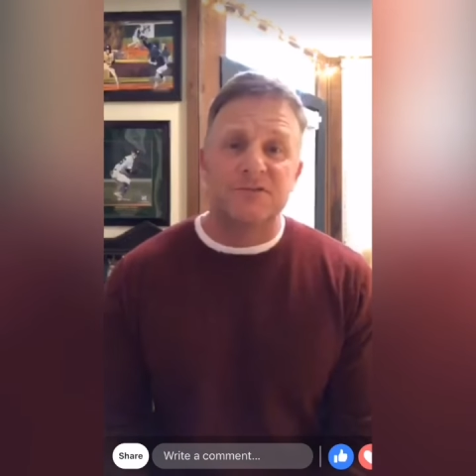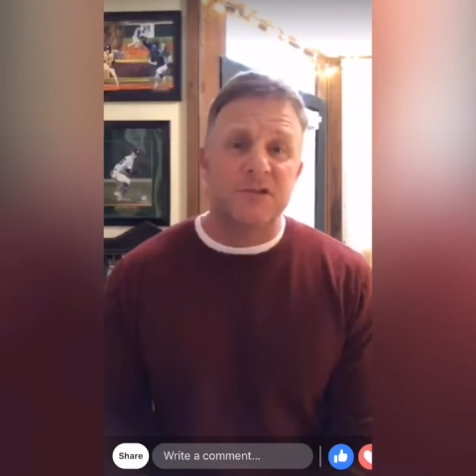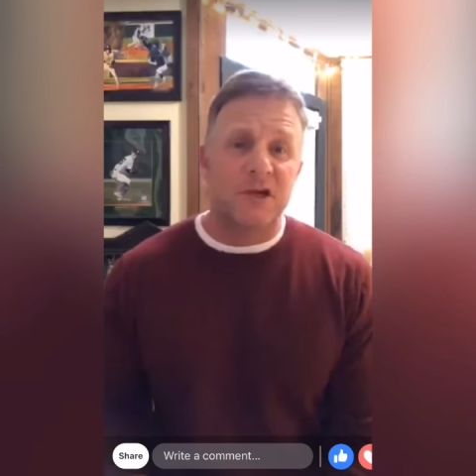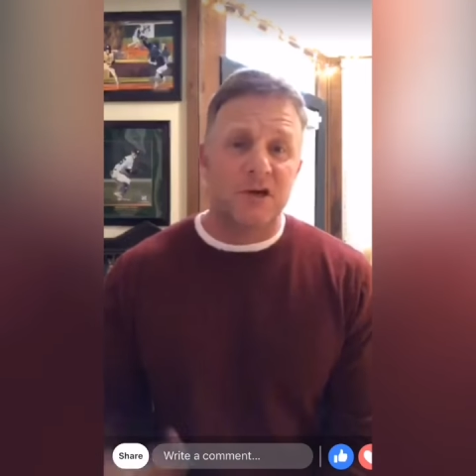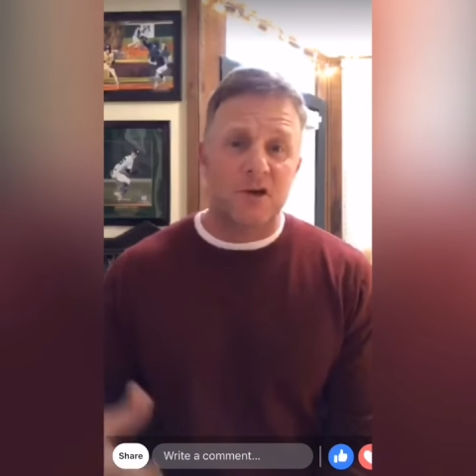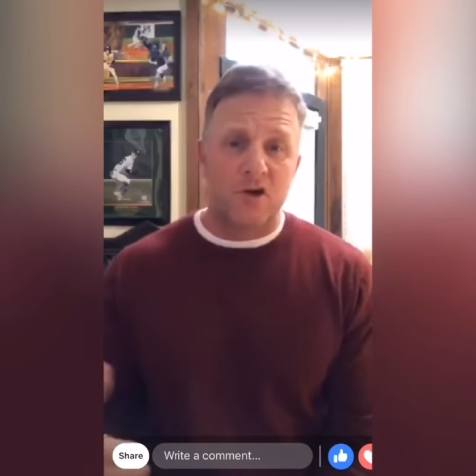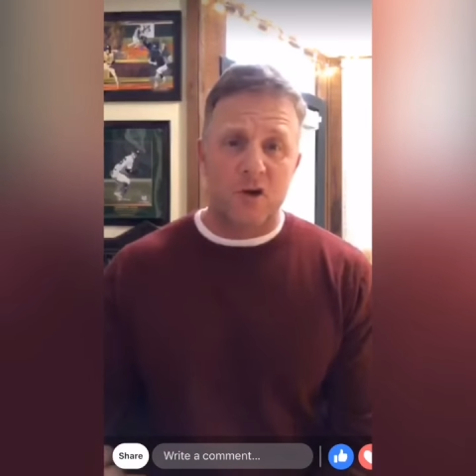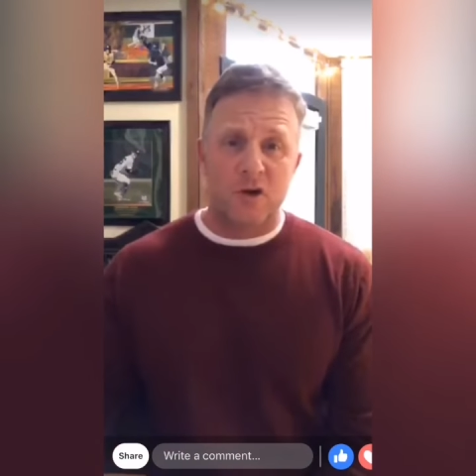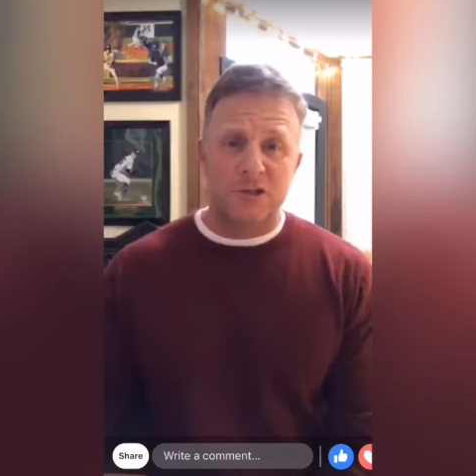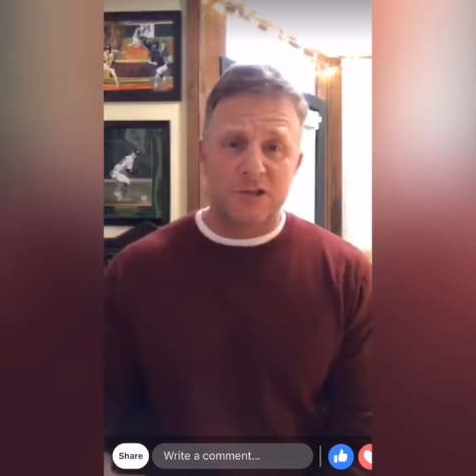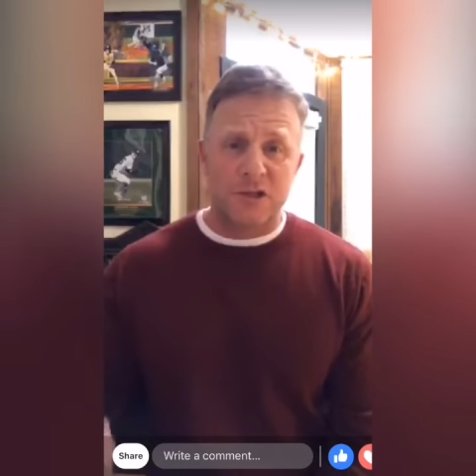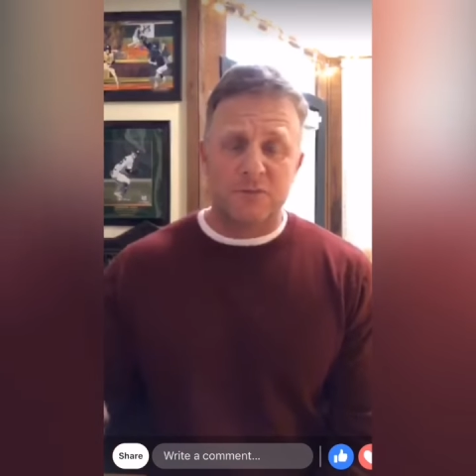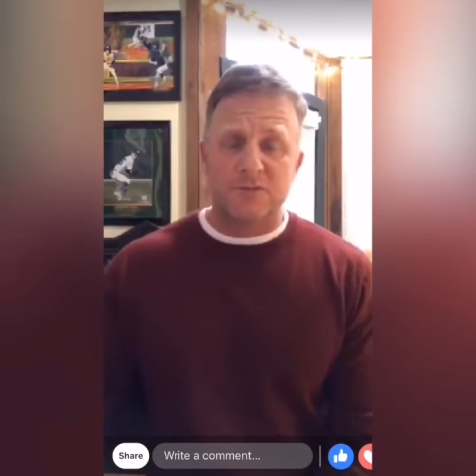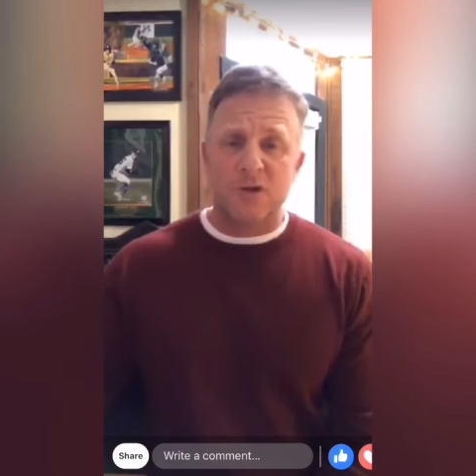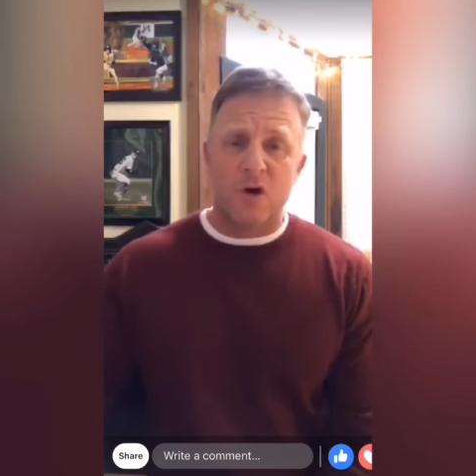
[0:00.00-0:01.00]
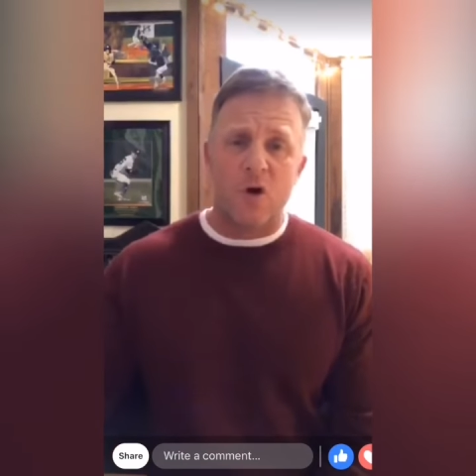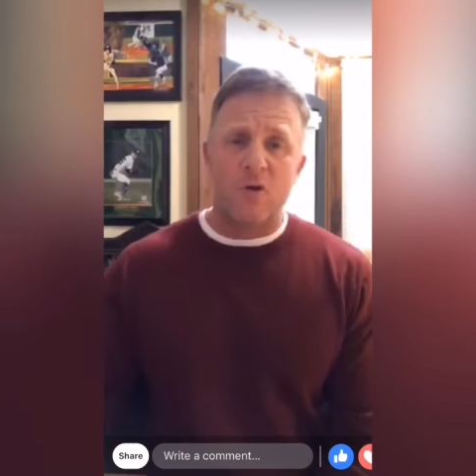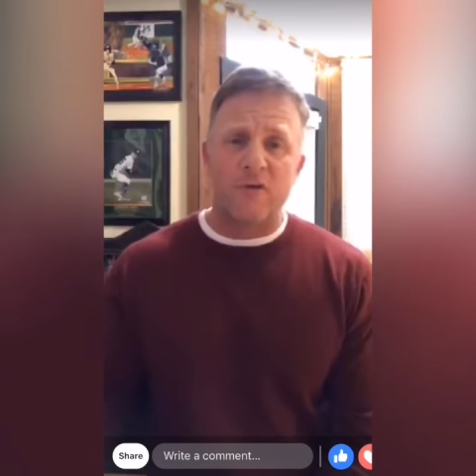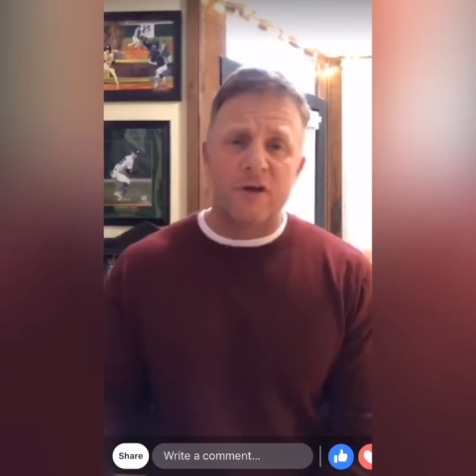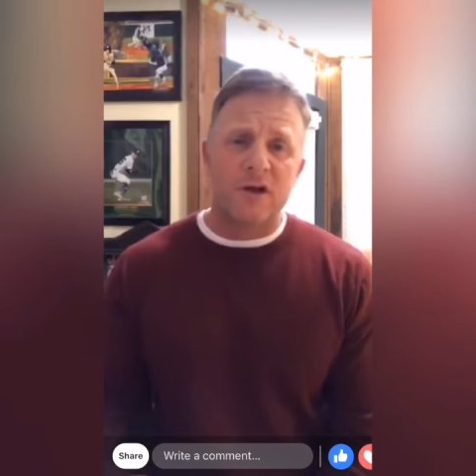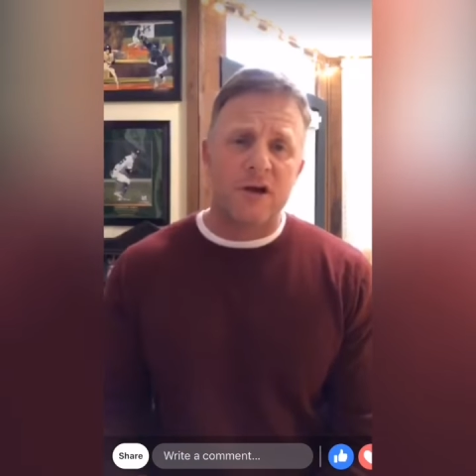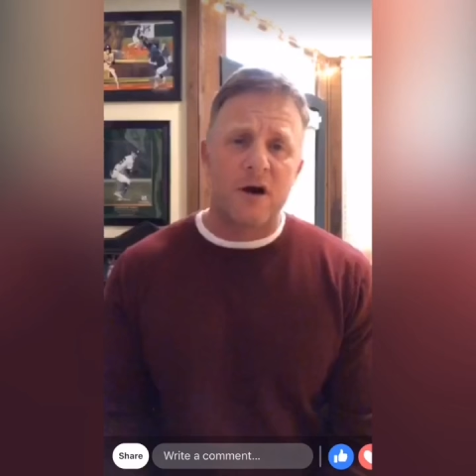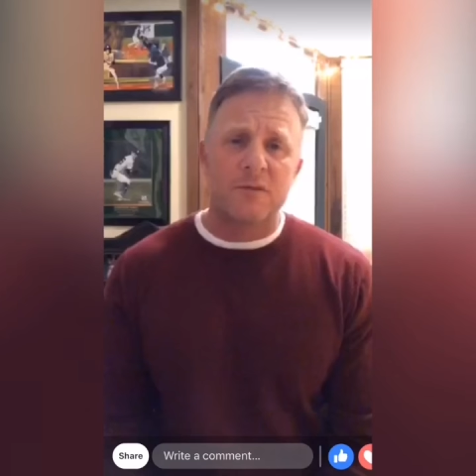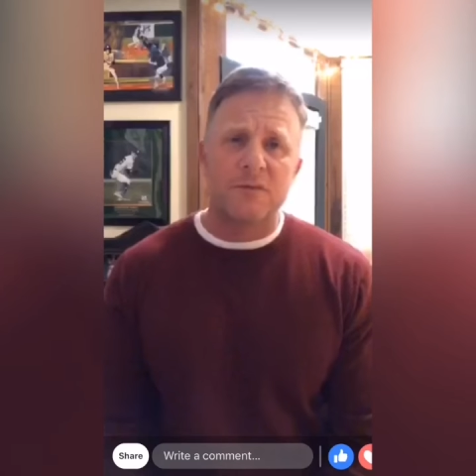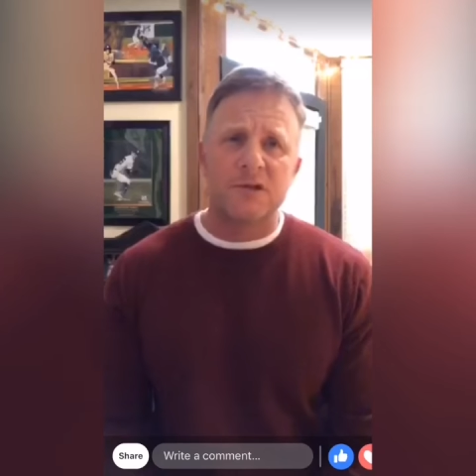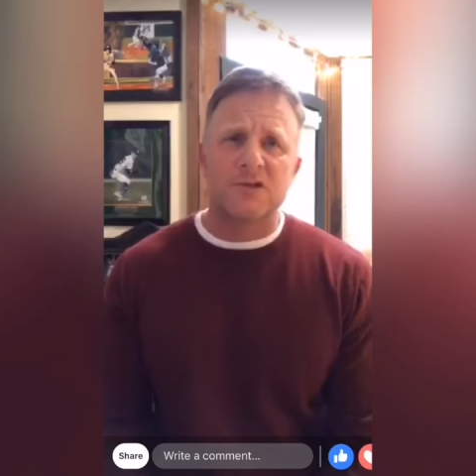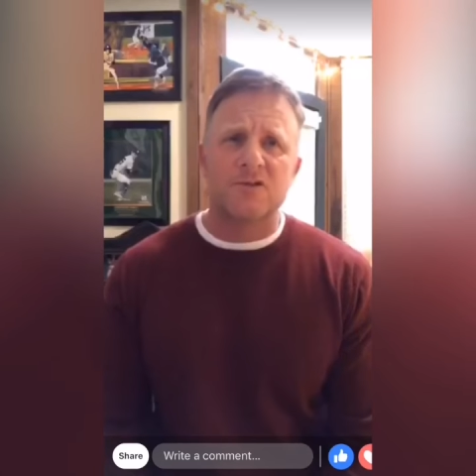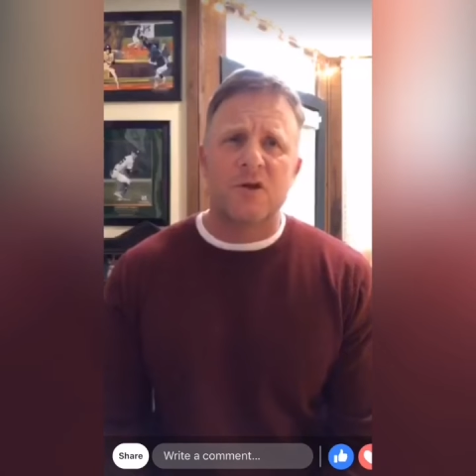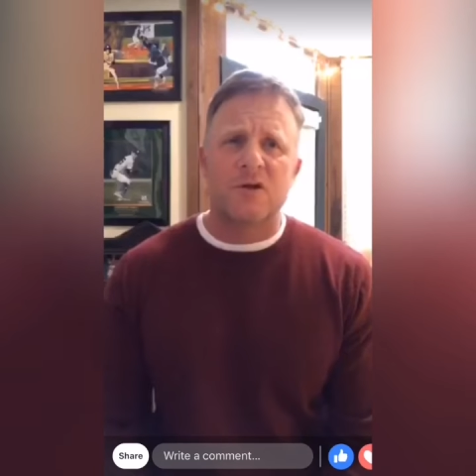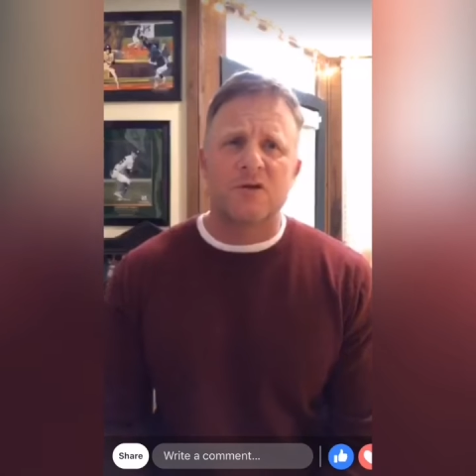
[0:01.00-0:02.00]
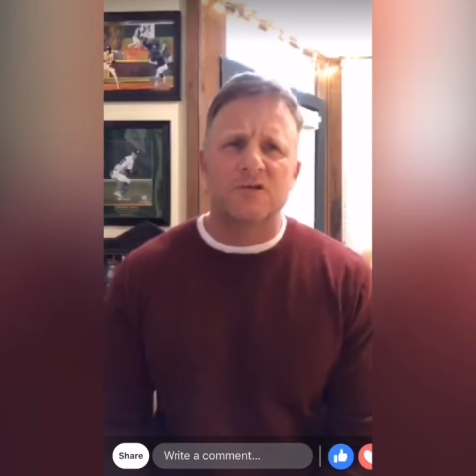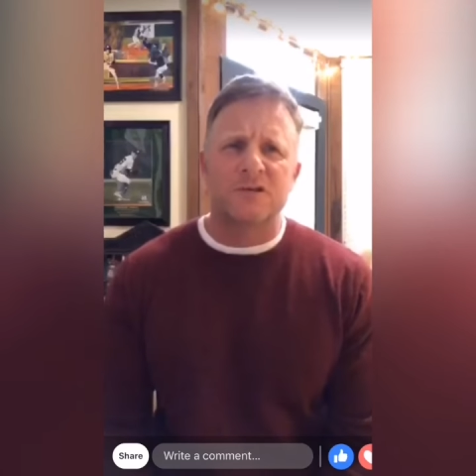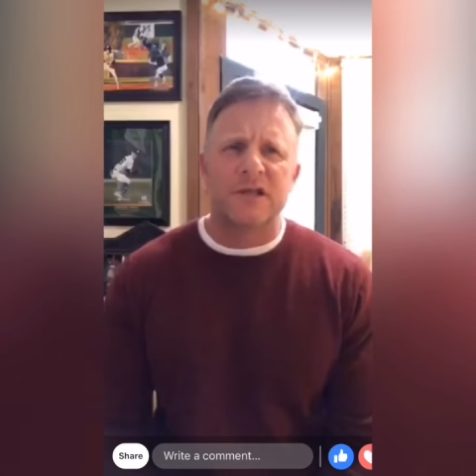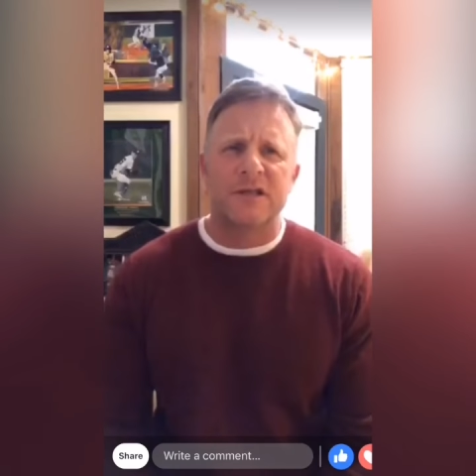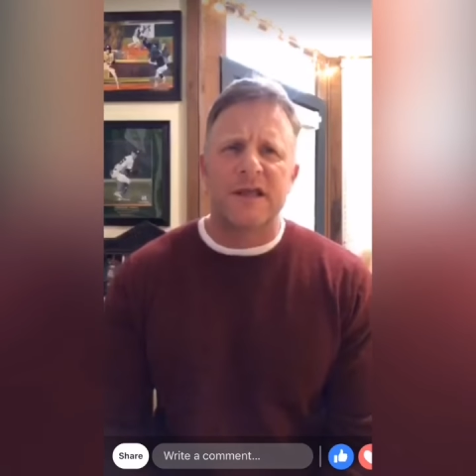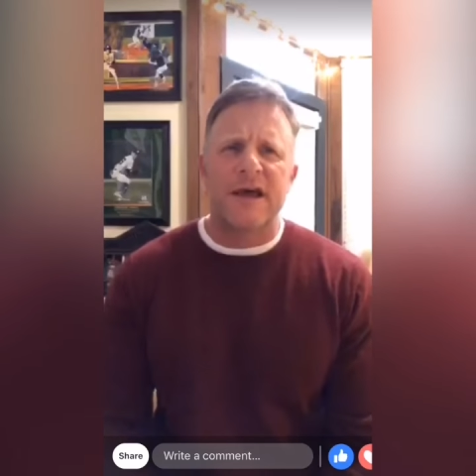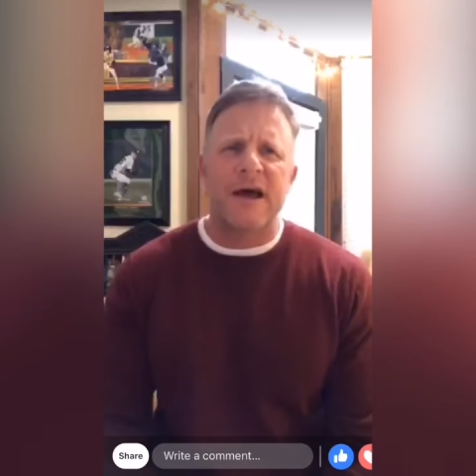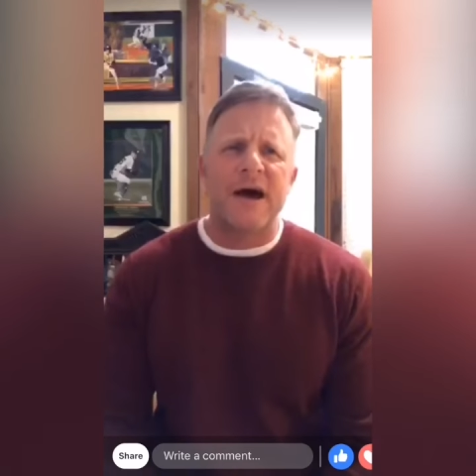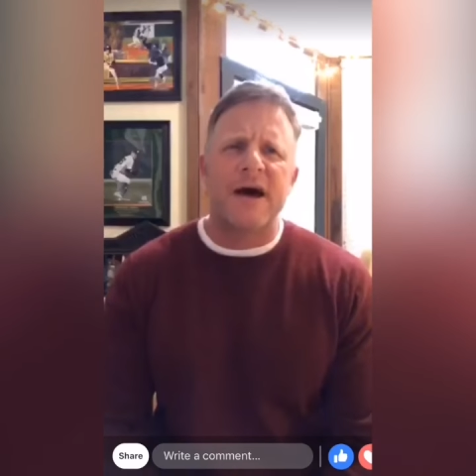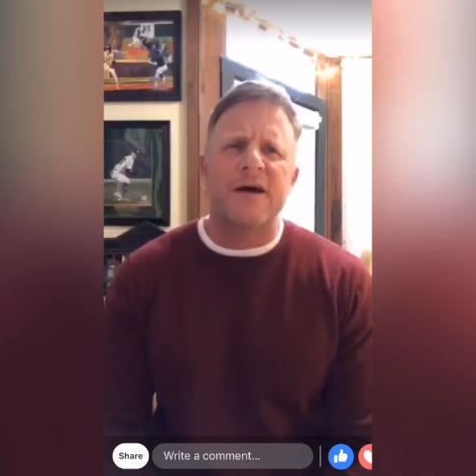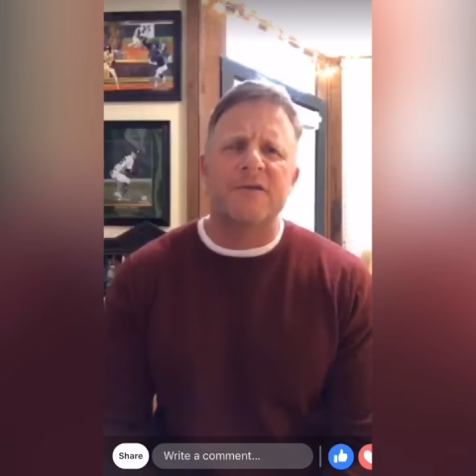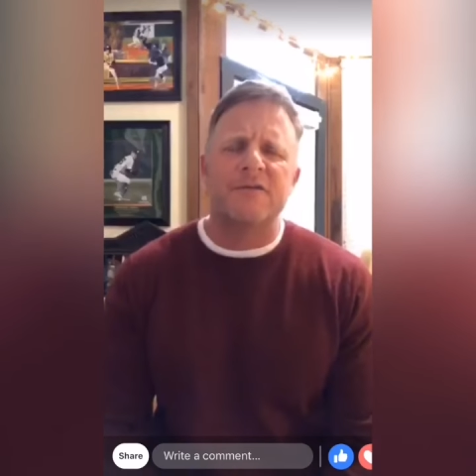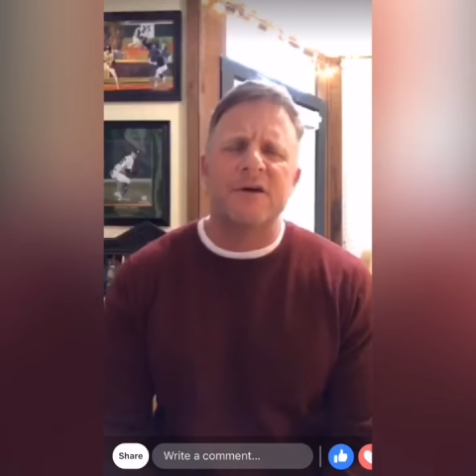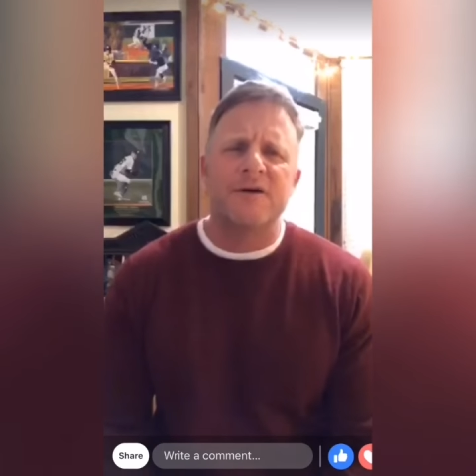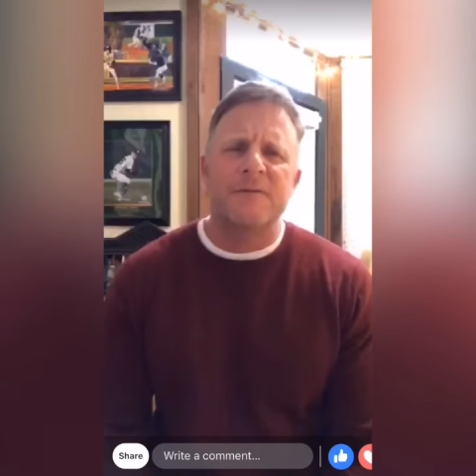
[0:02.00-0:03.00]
encourage them to overcome the struggles that they have,